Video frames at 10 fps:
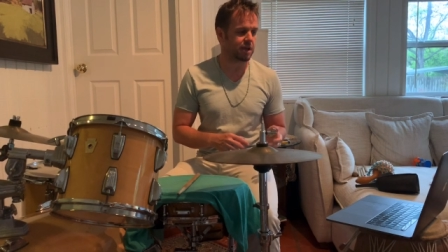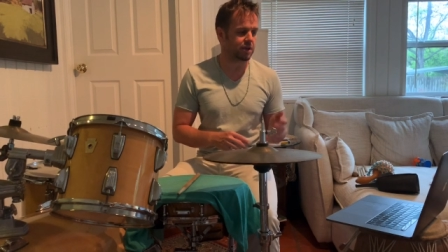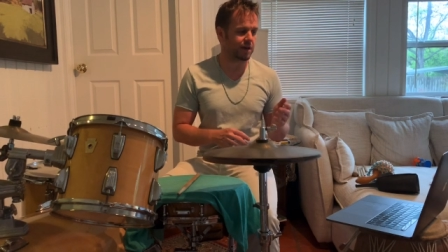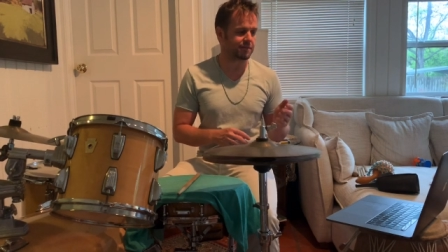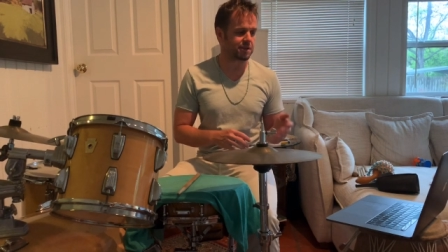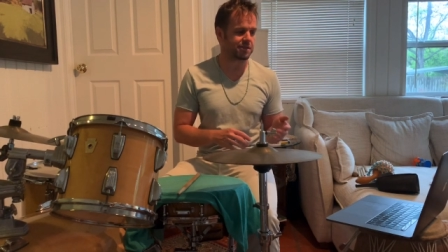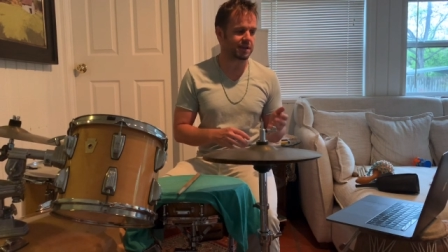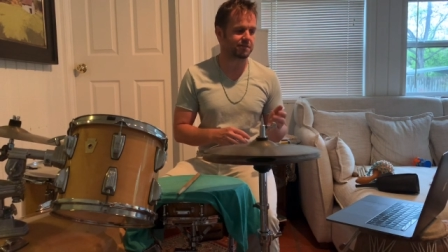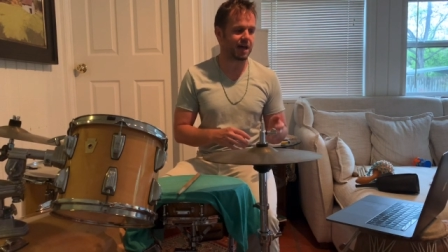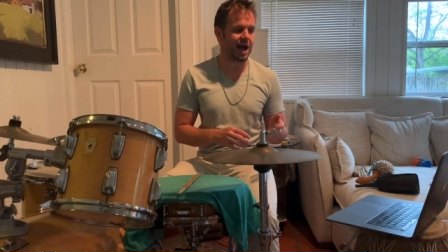you have to think
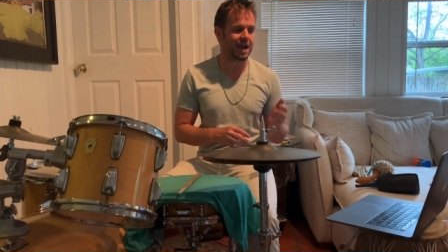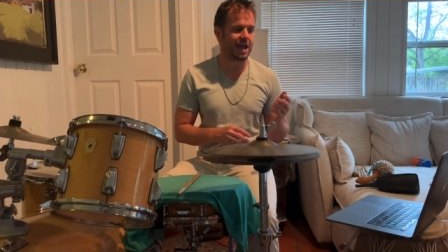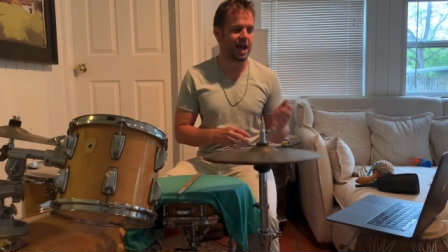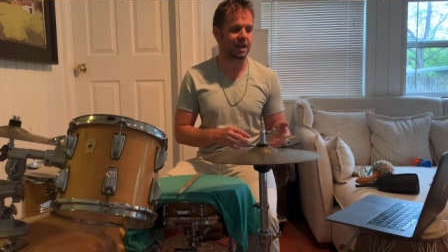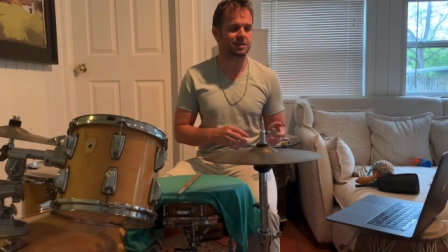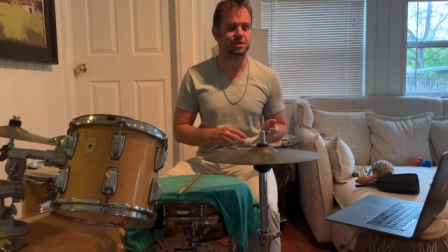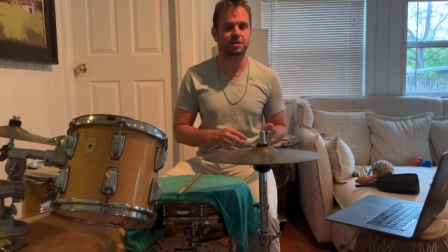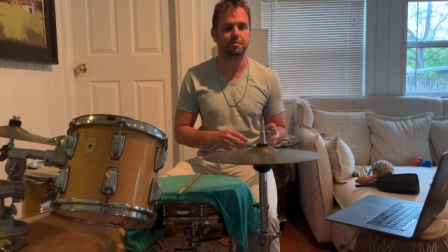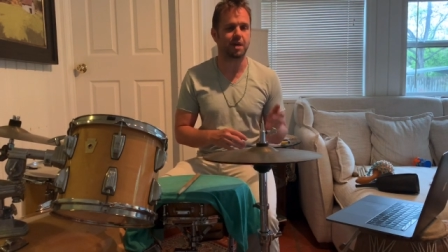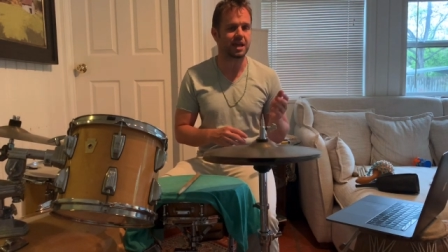of the hi-hat as your
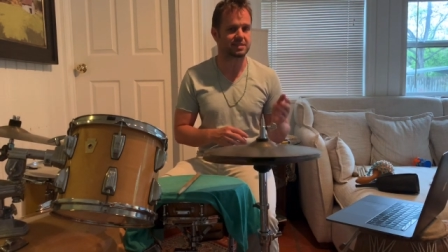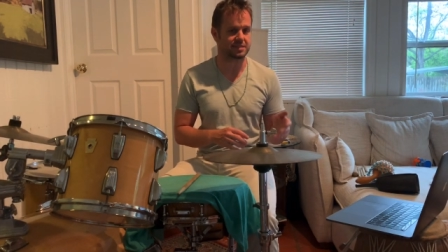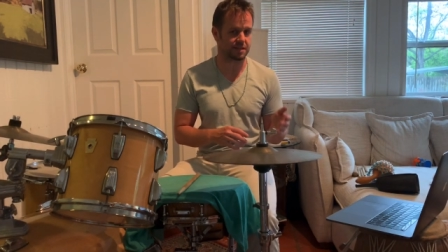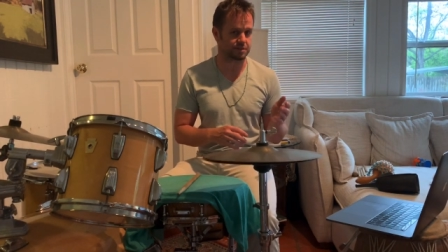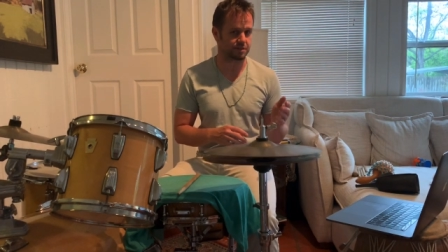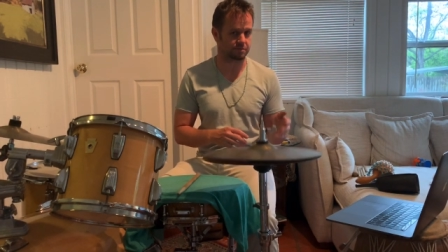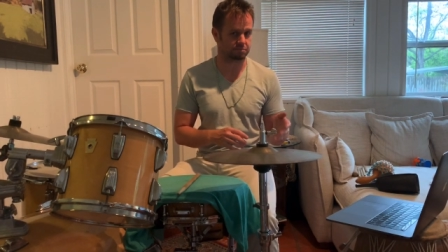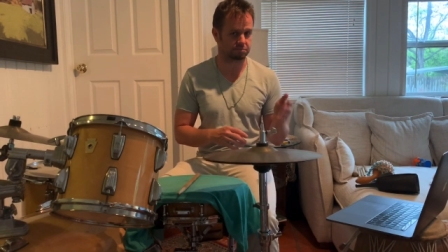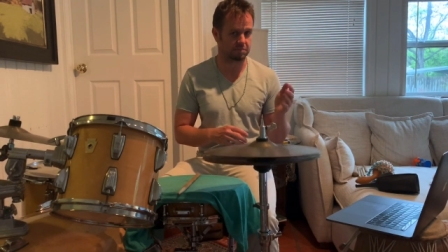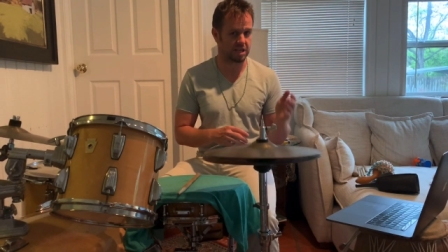command center.
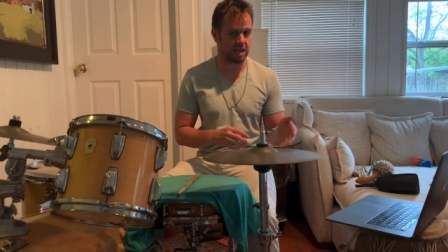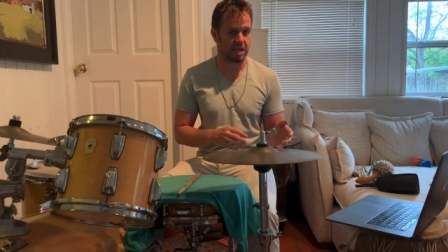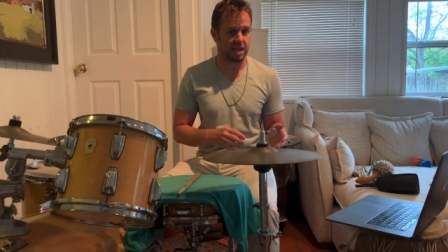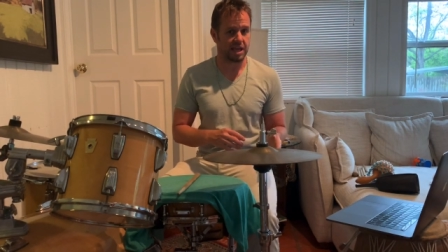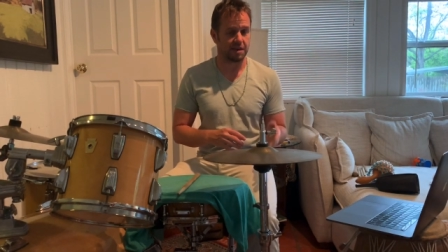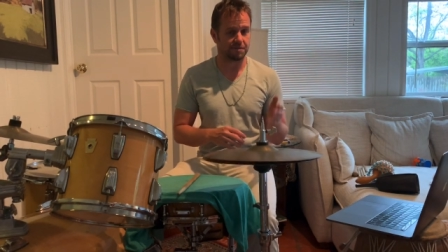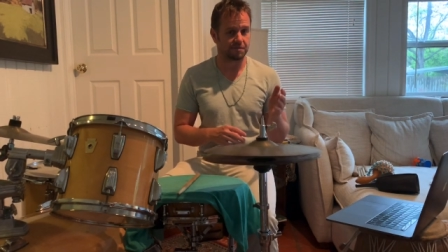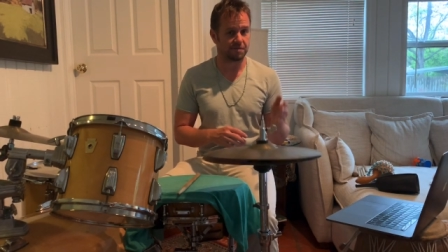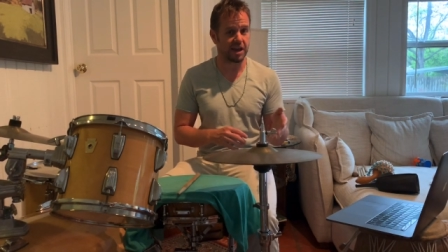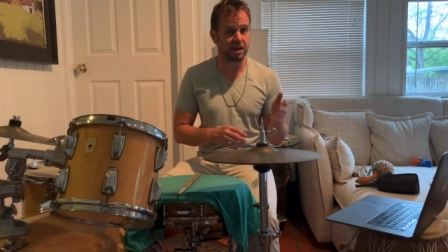If it
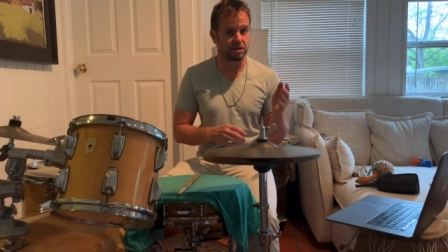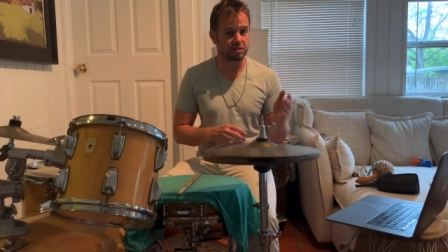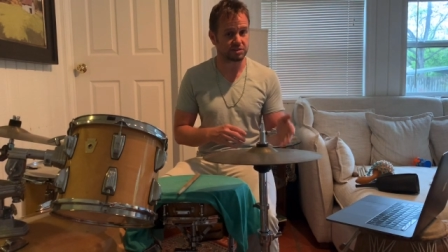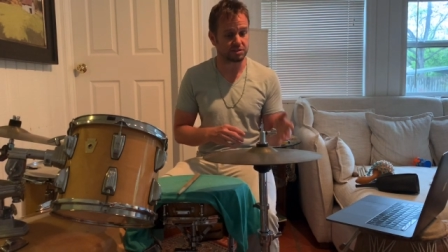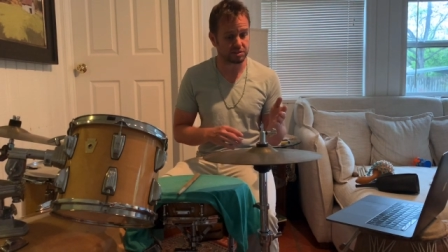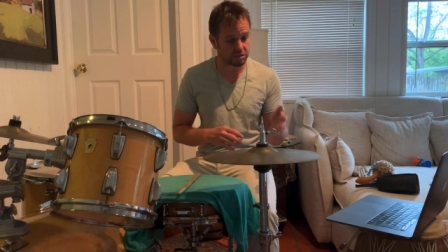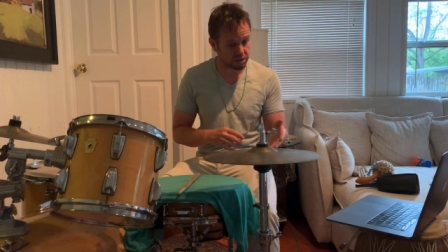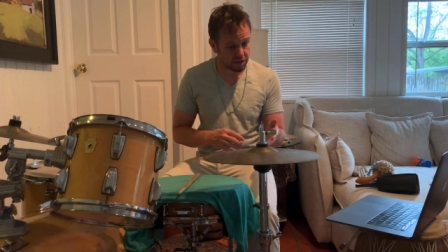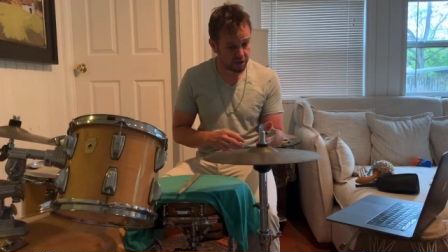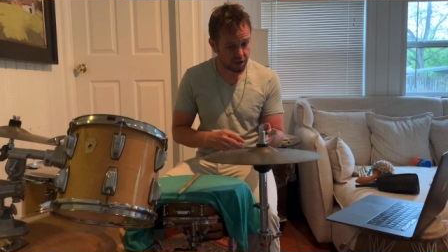fails,
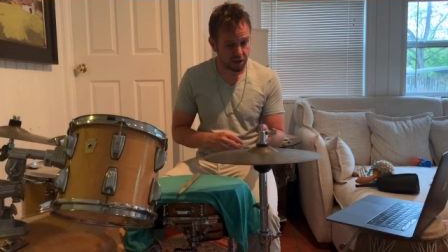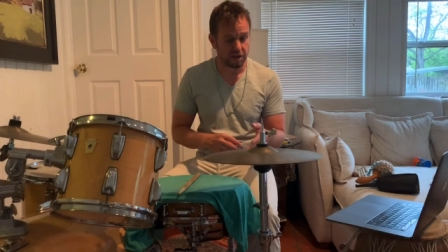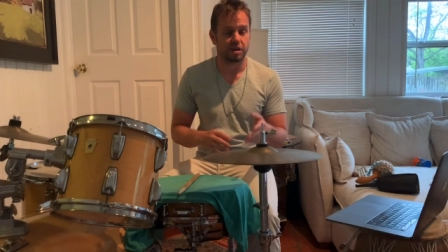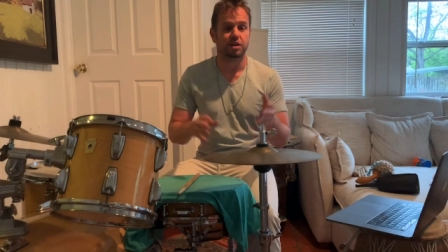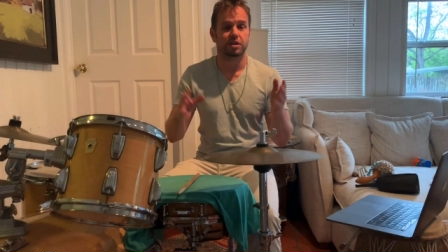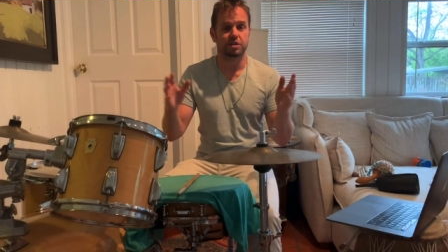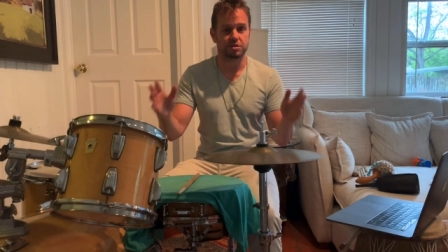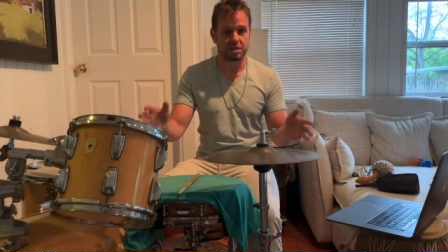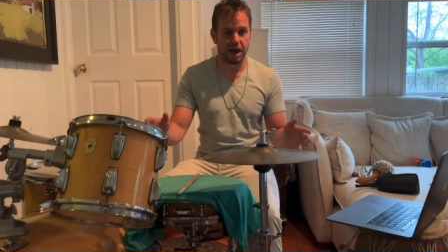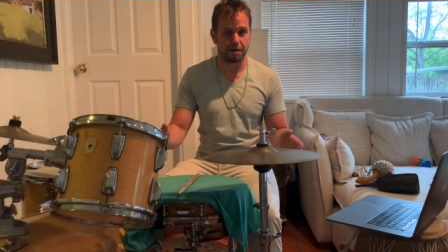you
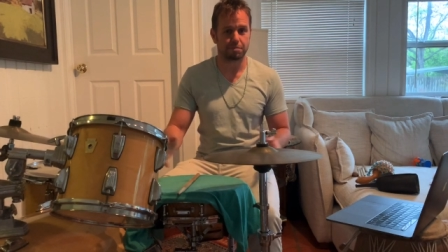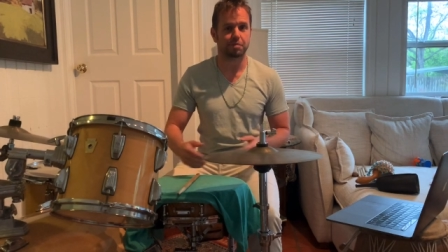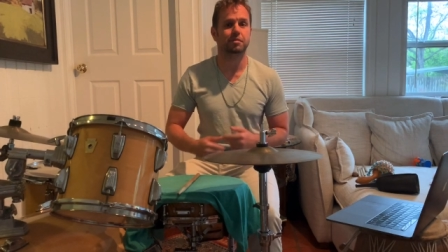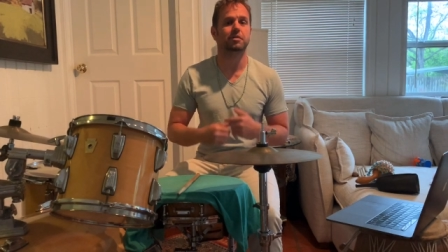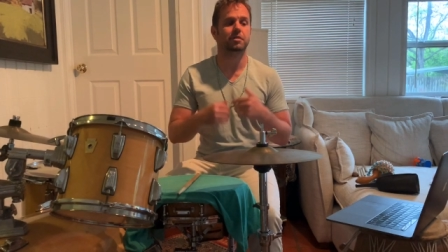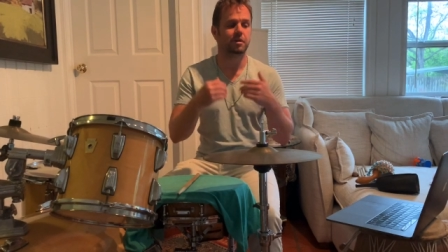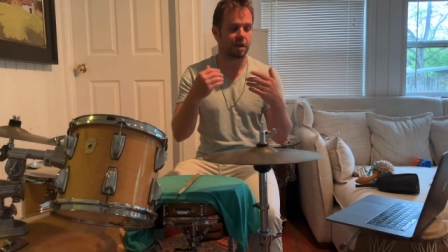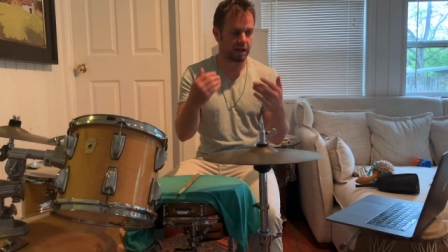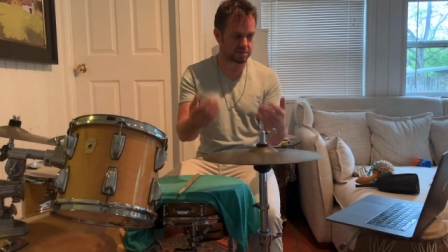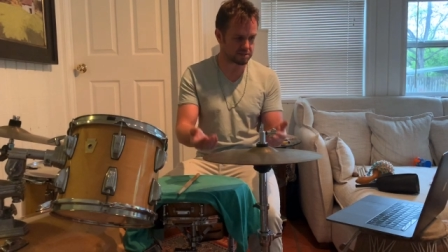stop
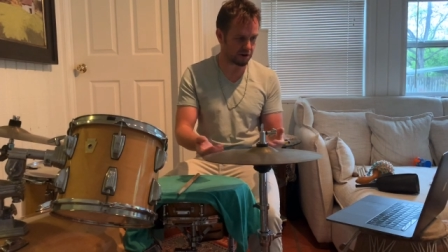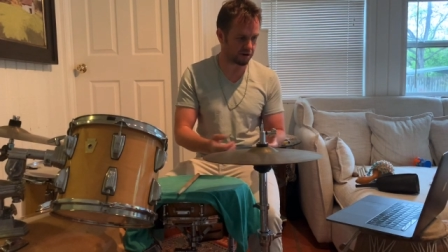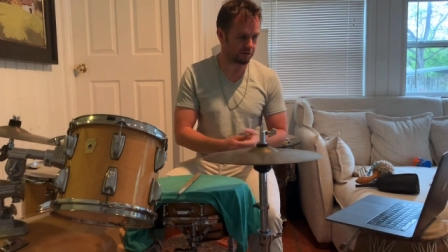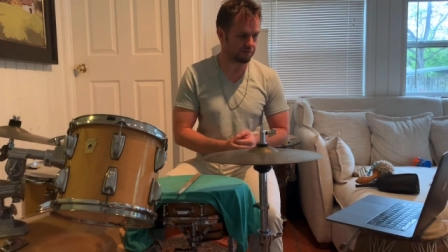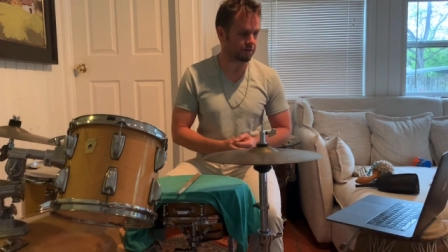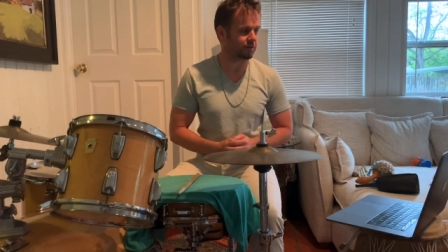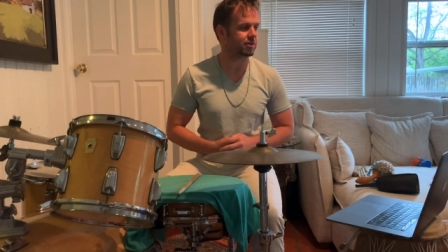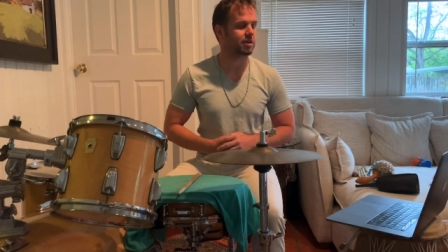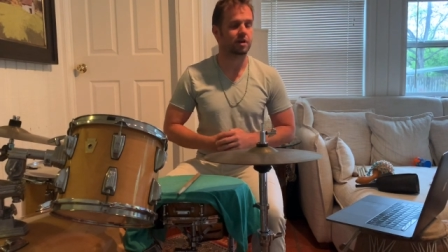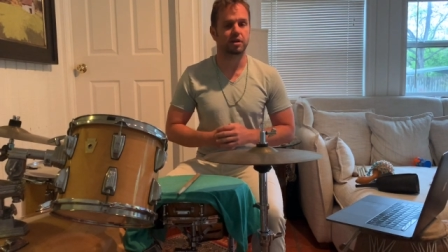and start over
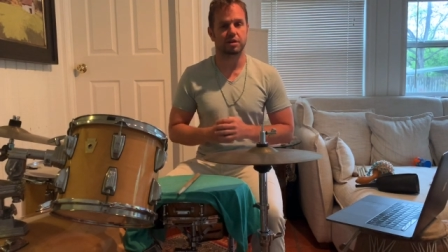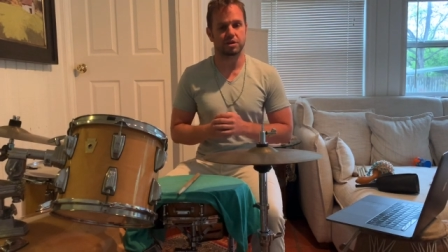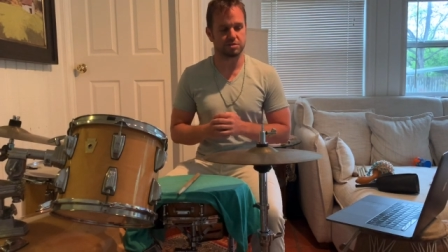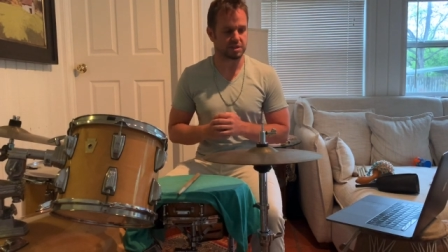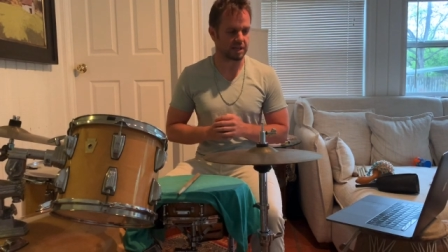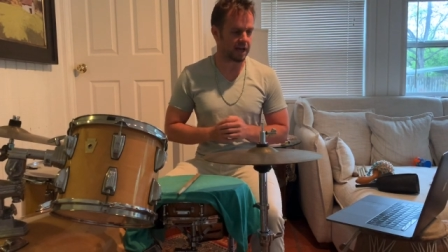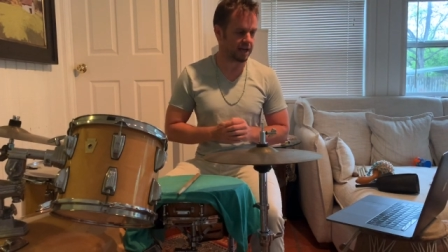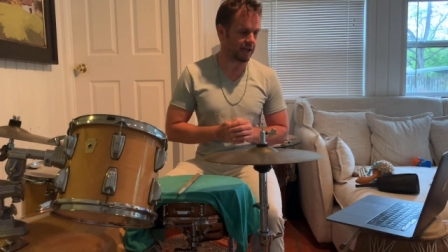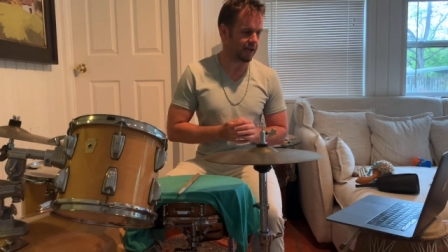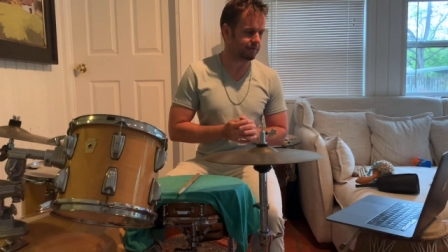using the
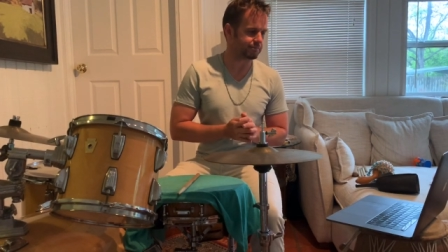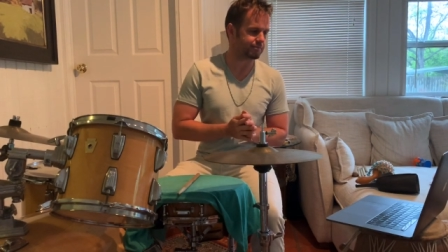hi-hat.